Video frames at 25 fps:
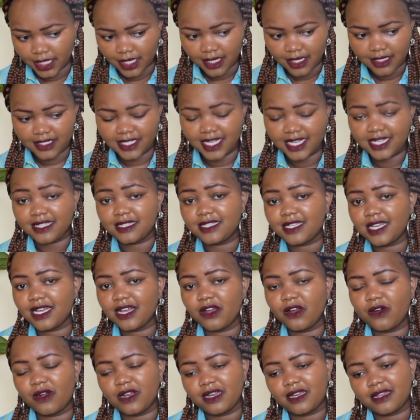changing
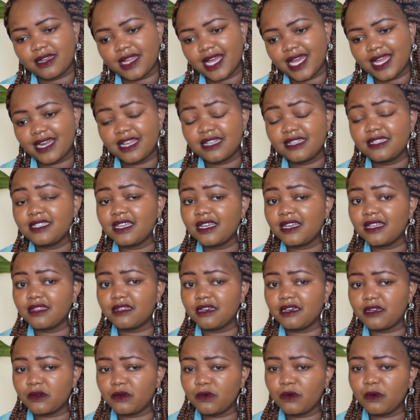or rearranging
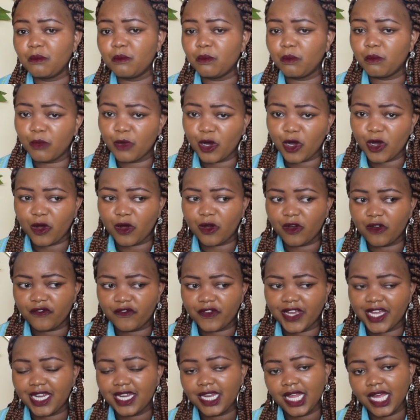the room more
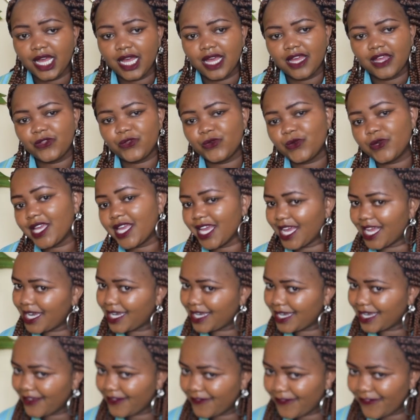often, you can
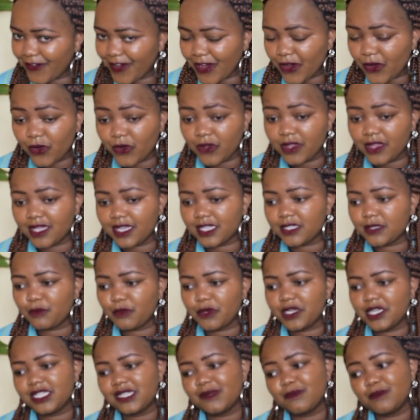forego this
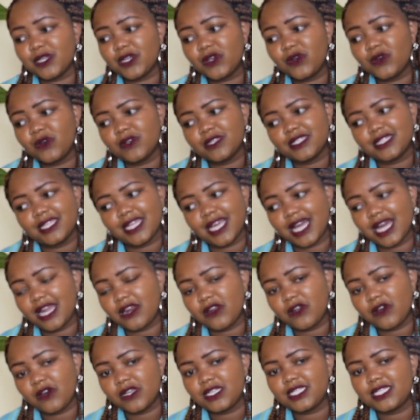point because they are
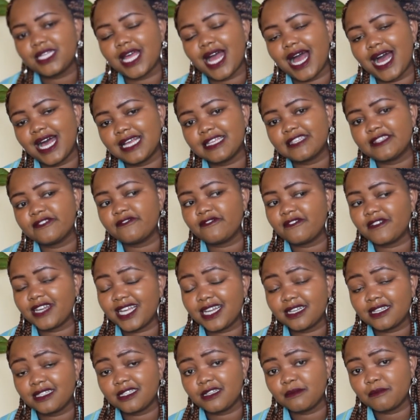not as
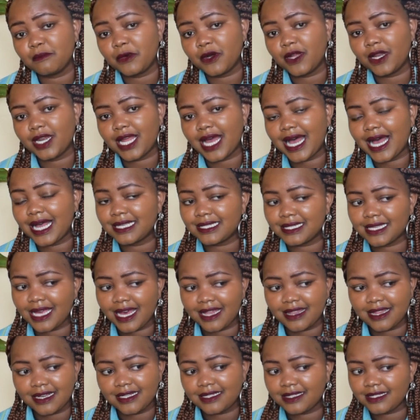flexible as
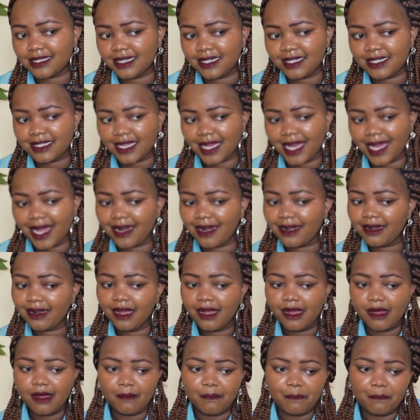other seats are.
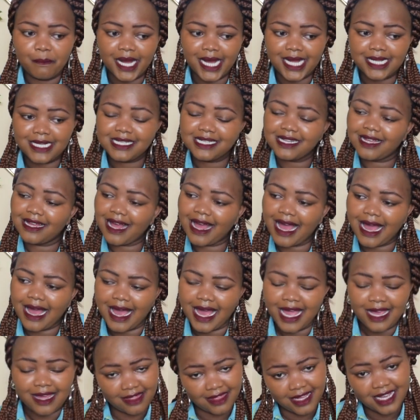But
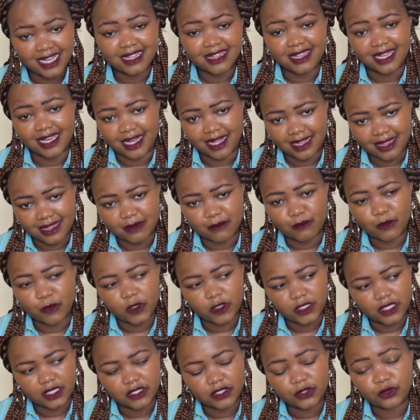I think they are the
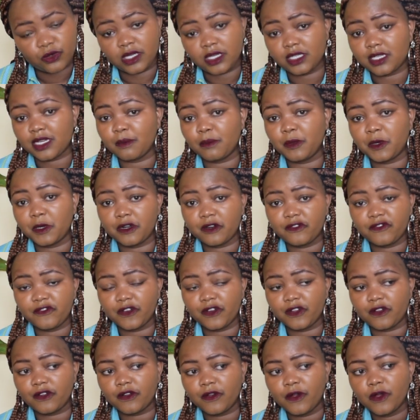most suitable
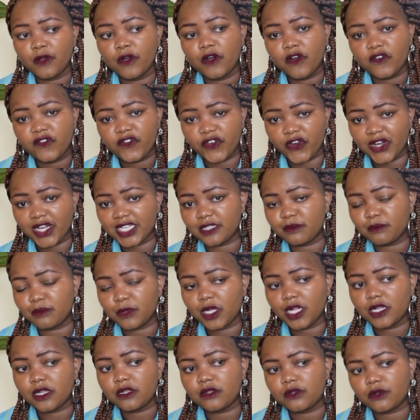for a
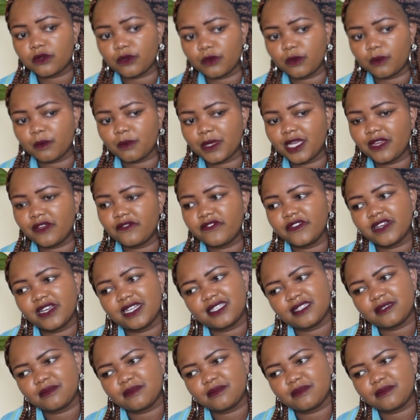small room. If your